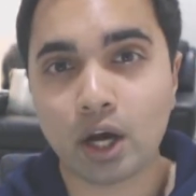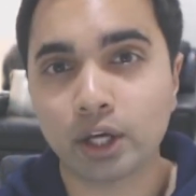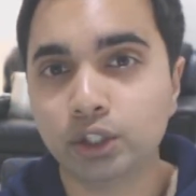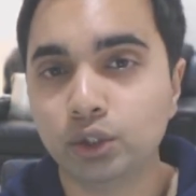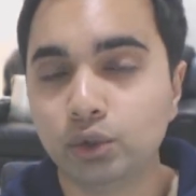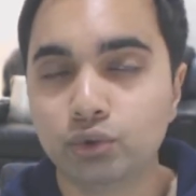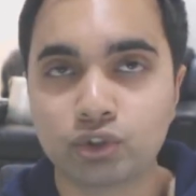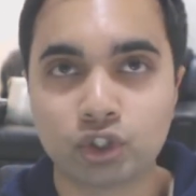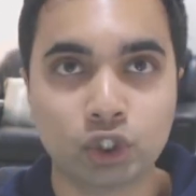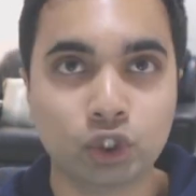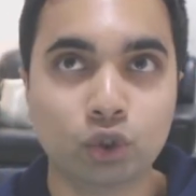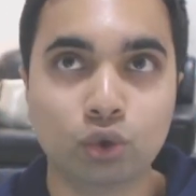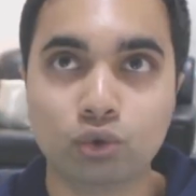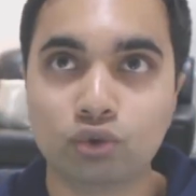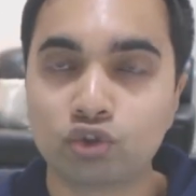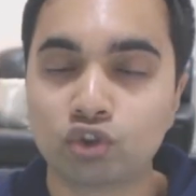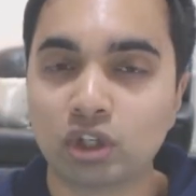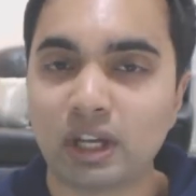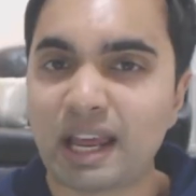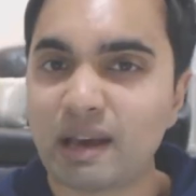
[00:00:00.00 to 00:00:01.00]
I used to
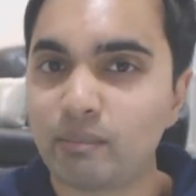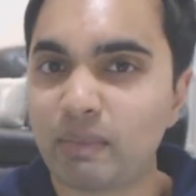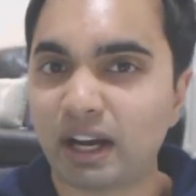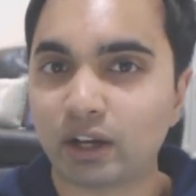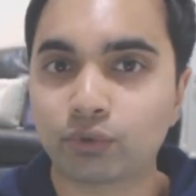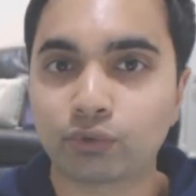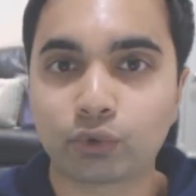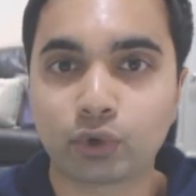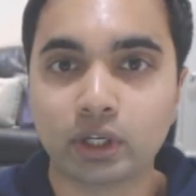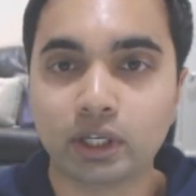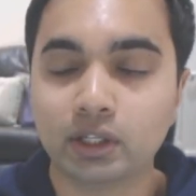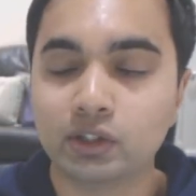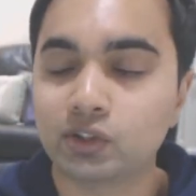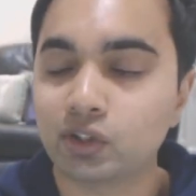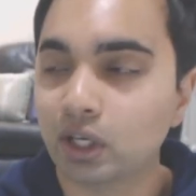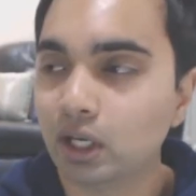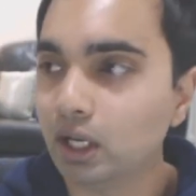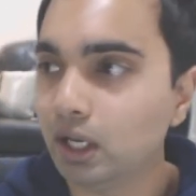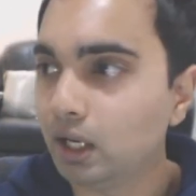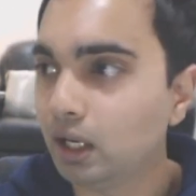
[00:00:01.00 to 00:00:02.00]
use Gillette Mach 3s.